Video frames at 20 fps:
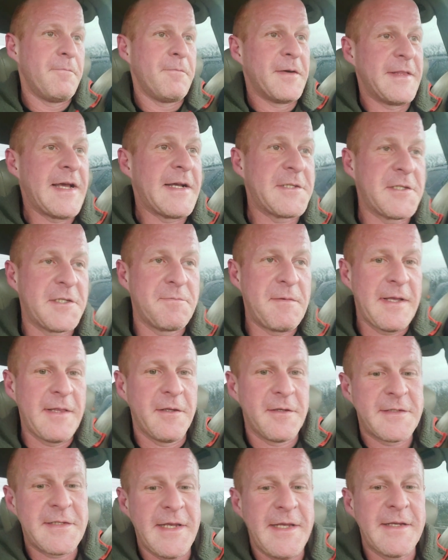But that's just my
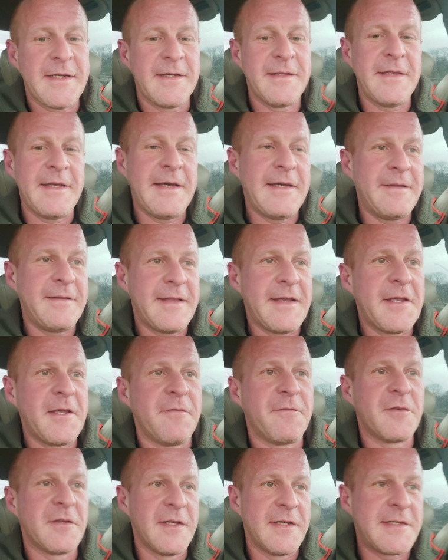little take on that. Thank
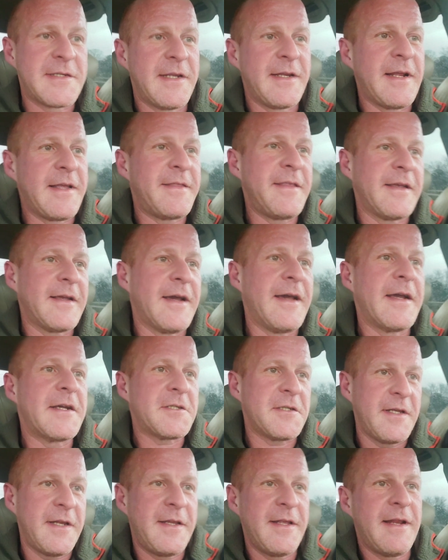you for listening. I think I
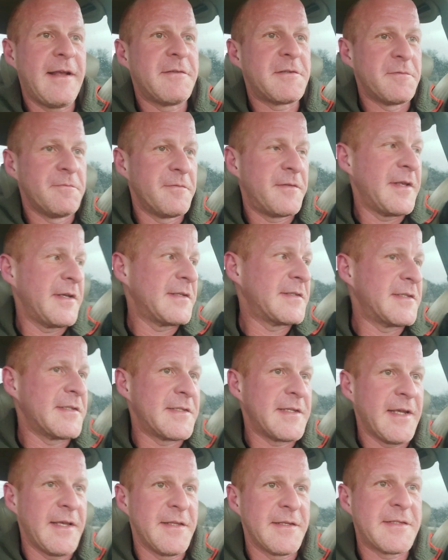actually did have some things to
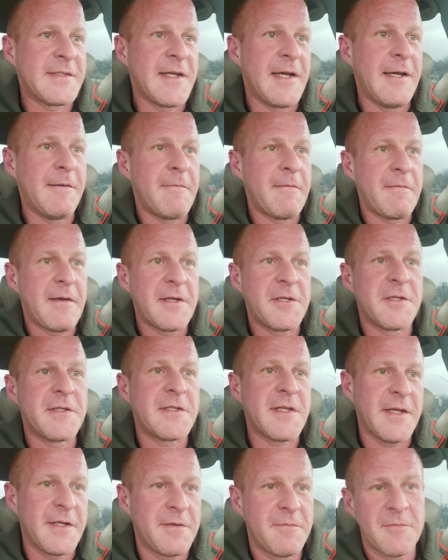say this time. I'm not
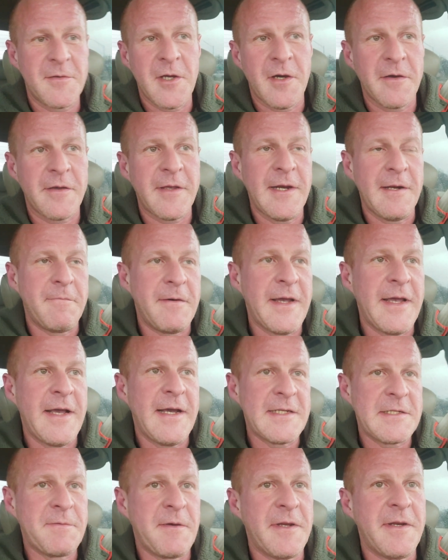just like talking up my
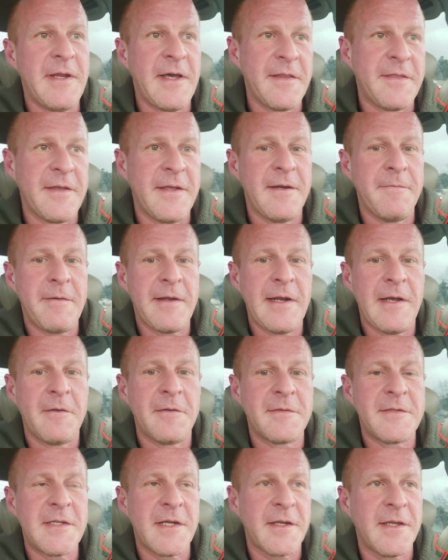ass about nothing, about how
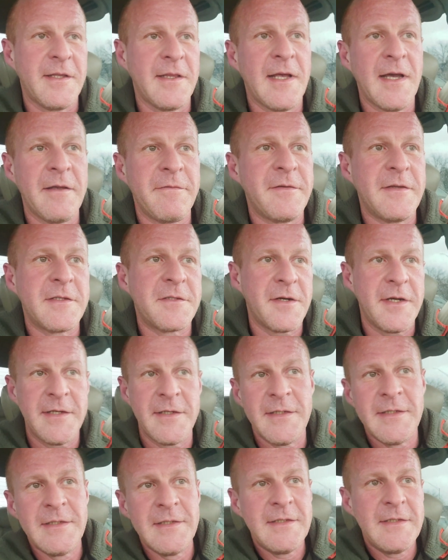sucky life is,
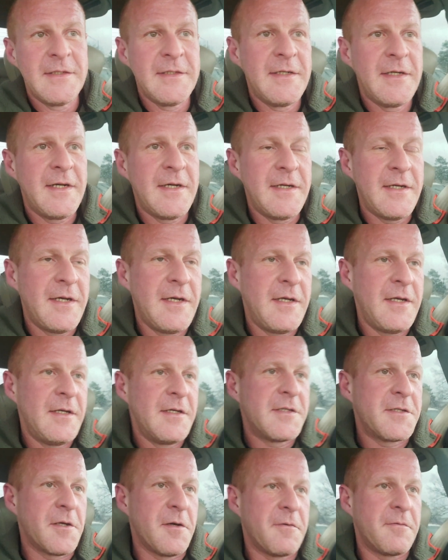right?
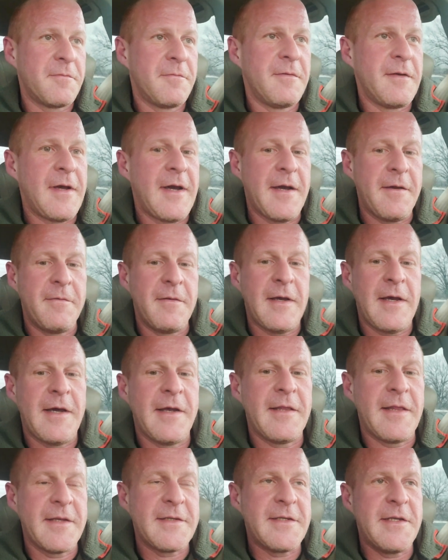So
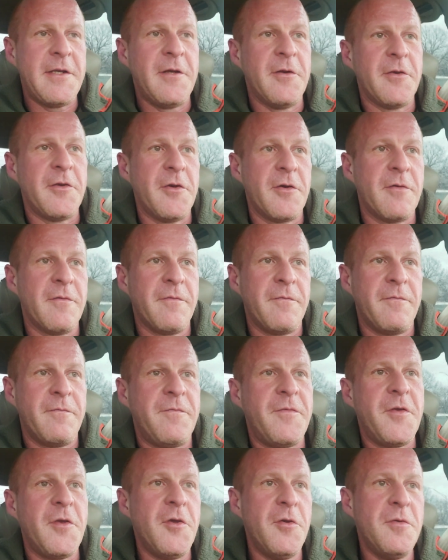I like to hear your
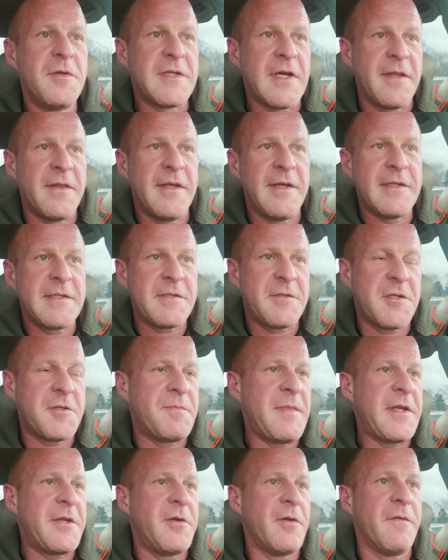views on this.
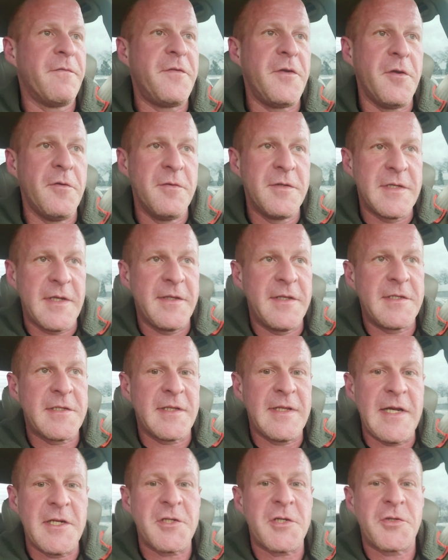Just make your views on this
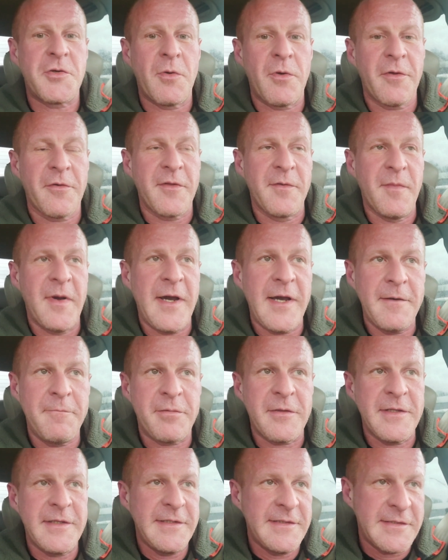a lot shorter than mine,
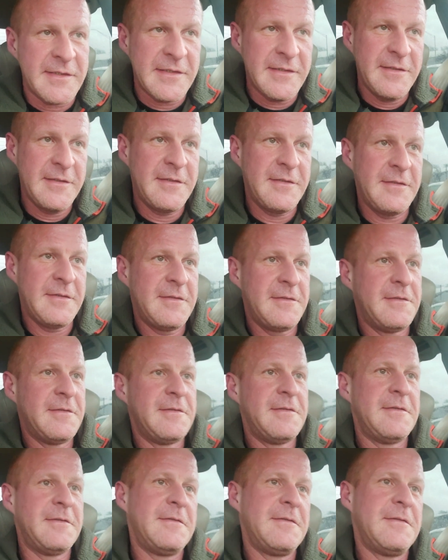please.
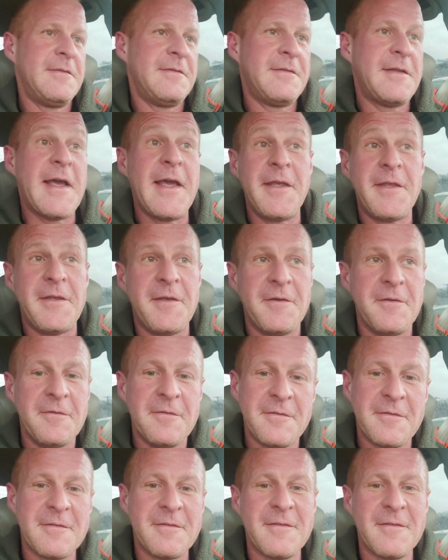Thank you.